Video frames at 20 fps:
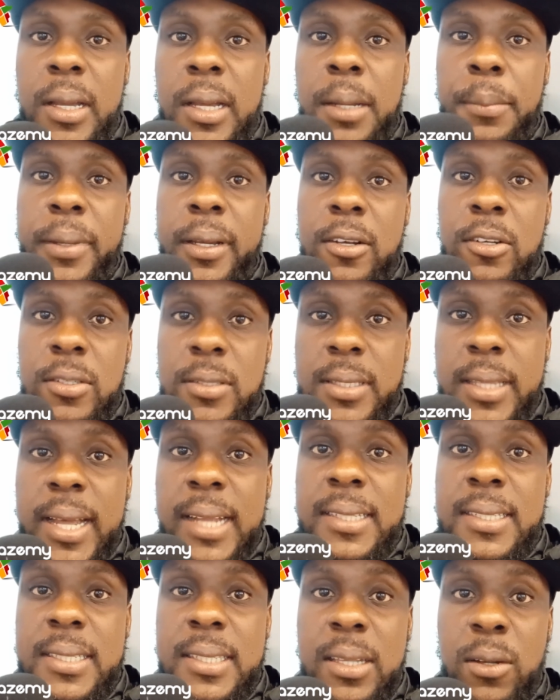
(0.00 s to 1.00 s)
because
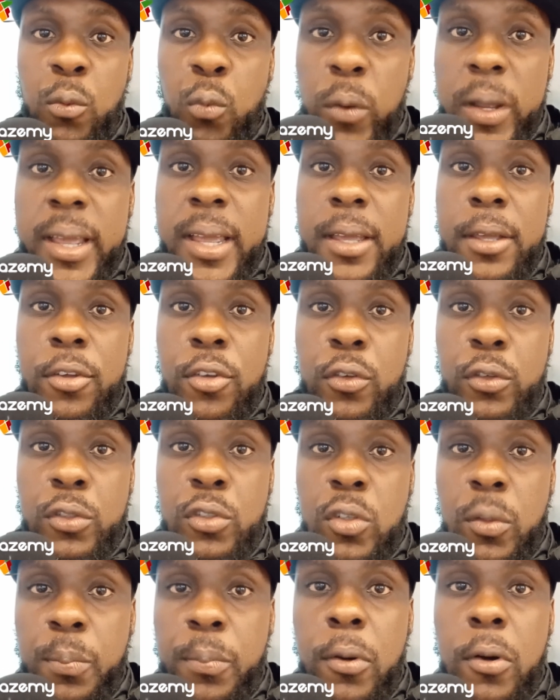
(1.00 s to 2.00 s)
that's the way you
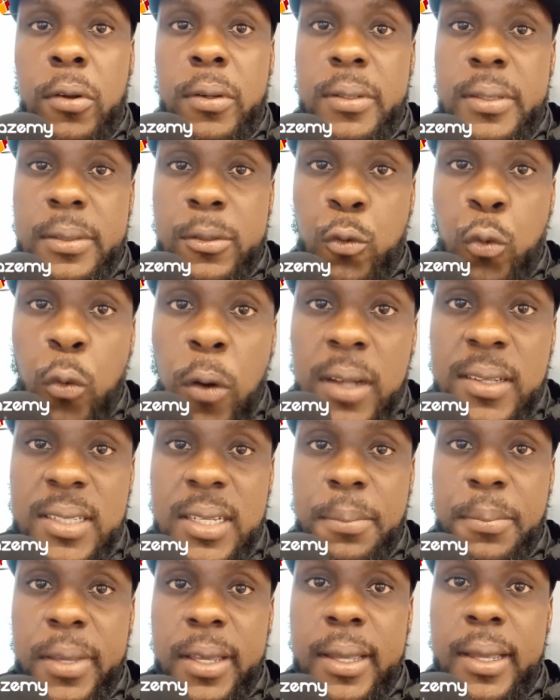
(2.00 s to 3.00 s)
support
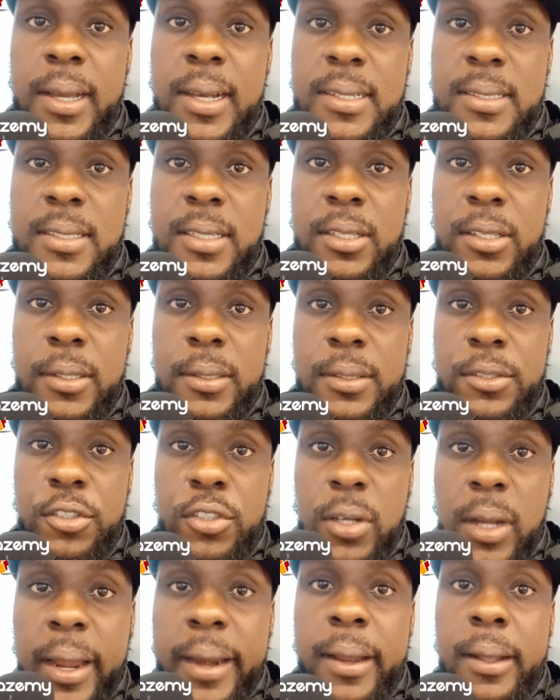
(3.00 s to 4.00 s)
Kwazemy as a
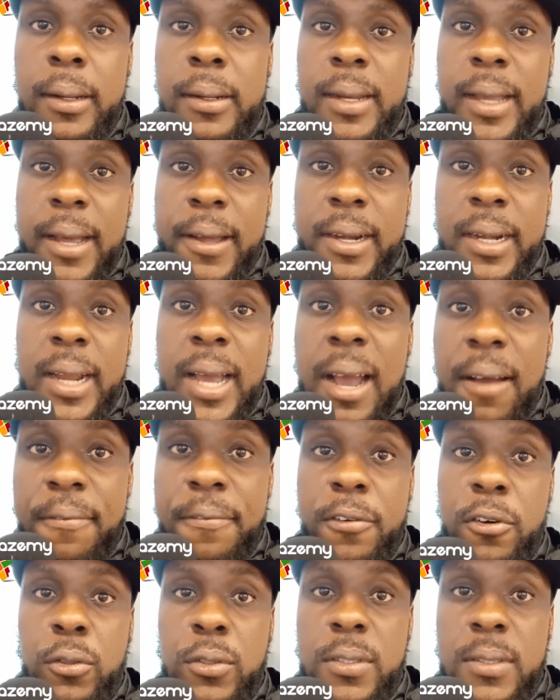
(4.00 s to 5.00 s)
channel, an
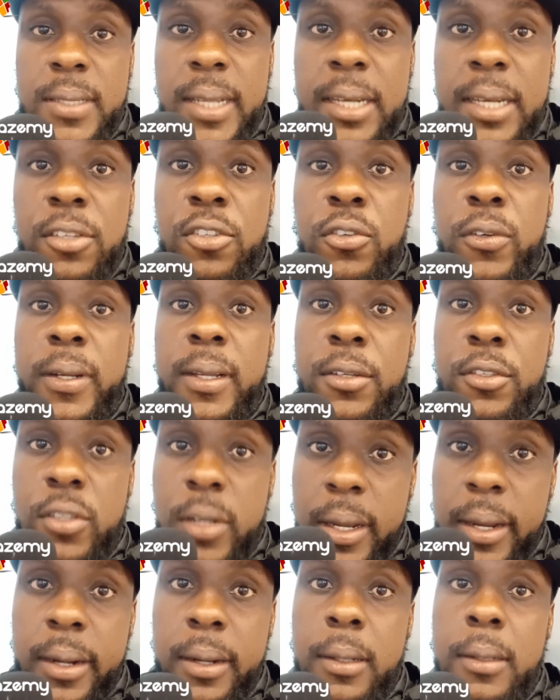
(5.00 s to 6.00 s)
Afrocentric
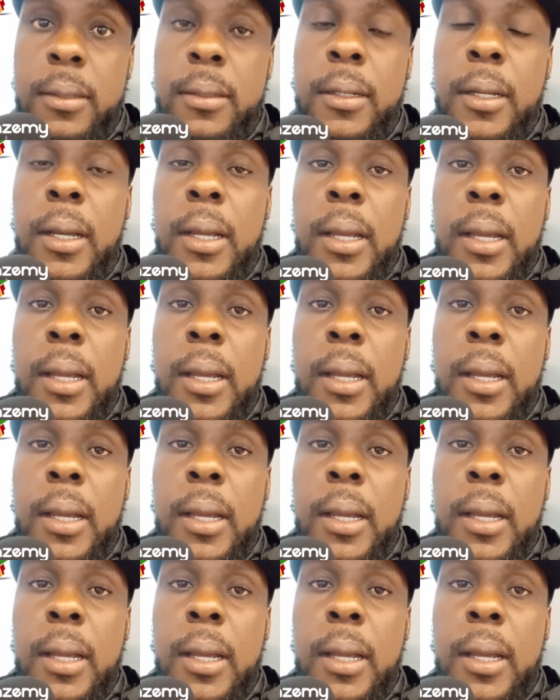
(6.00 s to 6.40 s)
channel,